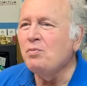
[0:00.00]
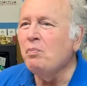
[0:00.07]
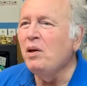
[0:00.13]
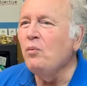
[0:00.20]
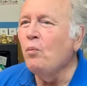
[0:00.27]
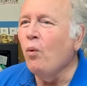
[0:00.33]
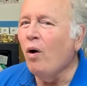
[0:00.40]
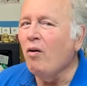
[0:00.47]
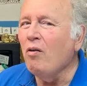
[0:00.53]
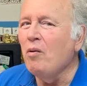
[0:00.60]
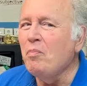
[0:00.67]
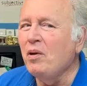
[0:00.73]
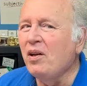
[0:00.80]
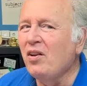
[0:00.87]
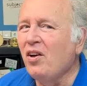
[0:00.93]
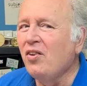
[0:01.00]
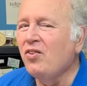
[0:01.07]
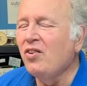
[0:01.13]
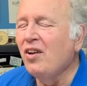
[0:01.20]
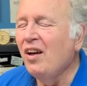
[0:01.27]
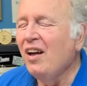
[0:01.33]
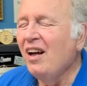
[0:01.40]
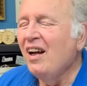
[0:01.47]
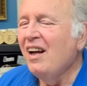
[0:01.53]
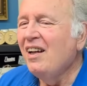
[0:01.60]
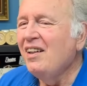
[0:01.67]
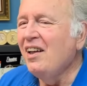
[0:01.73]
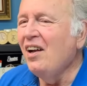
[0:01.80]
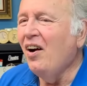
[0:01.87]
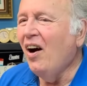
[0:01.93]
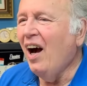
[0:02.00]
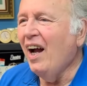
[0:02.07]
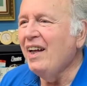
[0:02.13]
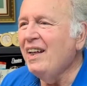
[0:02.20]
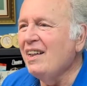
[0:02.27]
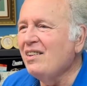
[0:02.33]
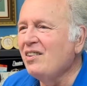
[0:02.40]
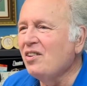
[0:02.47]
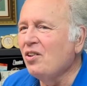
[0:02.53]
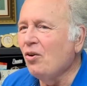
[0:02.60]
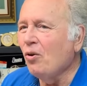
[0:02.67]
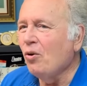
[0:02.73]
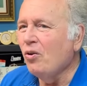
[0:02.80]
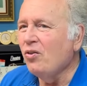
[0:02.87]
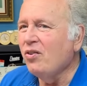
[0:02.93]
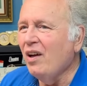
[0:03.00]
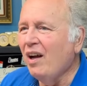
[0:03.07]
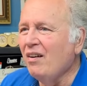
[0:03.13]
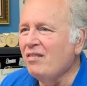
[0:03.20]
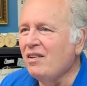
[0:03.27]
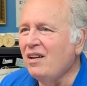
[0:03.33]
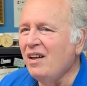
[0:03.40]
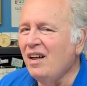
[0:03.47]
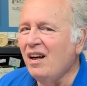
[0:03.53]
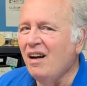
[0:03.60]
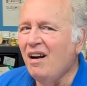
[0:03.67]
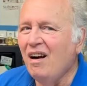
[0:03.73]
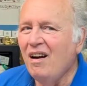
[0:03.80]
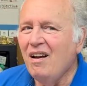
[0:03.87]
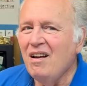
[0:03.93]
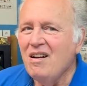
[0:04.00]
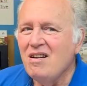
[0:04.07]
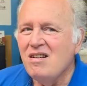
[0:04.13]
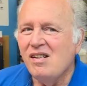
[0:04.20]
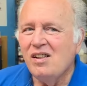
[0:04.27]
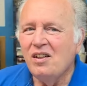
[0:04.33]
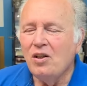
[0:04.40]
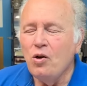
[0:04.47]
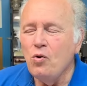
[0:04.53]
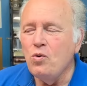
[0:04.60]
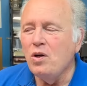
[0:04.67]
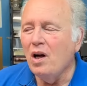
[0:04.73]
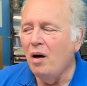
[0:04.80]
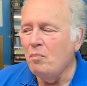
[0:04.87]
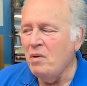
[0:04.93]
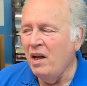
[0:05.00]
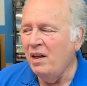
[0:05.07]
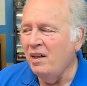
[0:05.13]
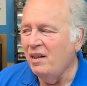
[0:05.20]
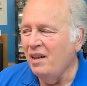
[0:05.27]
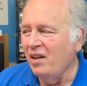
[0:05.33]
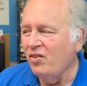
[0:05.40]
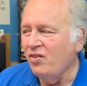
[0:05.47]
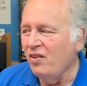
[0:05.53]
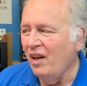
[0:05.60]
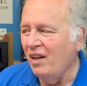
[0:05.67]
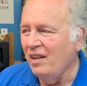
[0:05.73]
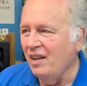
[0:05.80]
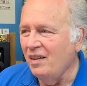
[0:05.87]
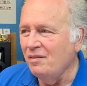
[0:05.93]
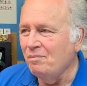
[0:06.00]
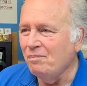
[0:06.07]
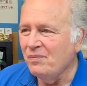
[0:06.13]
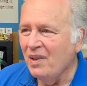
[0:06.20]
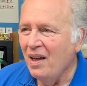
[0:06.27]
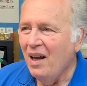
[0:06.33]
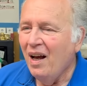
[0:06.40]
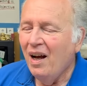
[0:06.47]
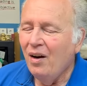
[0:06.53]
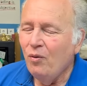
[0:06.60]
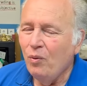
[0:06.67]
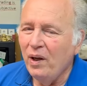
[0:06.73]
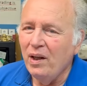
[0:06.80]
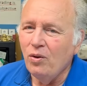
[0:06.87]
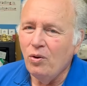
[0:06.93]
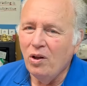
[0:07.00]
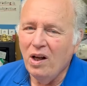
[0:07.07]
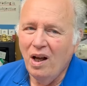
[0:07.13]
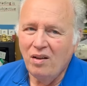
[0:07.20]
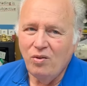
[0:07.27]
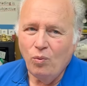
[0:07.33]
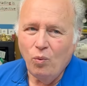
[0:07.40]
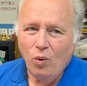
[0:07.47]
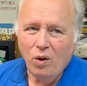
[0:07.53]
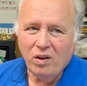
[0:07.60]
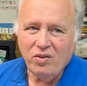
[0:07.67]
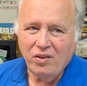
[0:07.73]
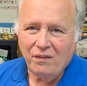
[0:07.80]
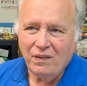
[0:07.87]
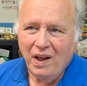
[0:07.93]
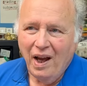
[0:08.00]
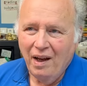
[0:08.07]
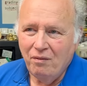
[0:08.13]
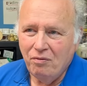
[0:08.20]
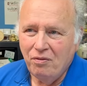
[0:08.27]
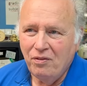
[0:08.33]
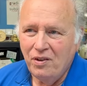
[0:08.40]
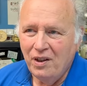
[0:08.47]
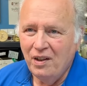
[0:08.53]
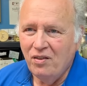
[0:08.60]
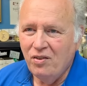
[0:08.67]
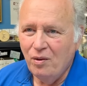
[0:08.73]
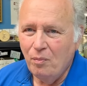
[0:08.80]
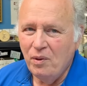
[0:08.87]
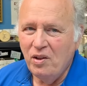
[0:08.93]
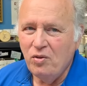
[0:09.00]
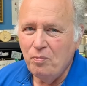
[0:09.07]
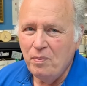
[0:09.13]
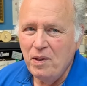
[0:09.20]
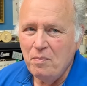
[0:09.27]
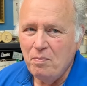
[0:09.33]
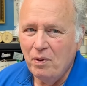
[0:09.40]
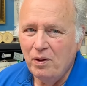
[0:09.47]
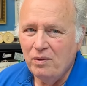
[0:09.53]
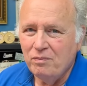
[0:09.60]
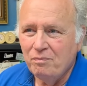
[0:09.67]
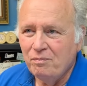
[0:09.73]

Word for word: me worried because, you know, I get the girls out here who come in and they're selling. We get all kinds of walks of life, and you get some of these people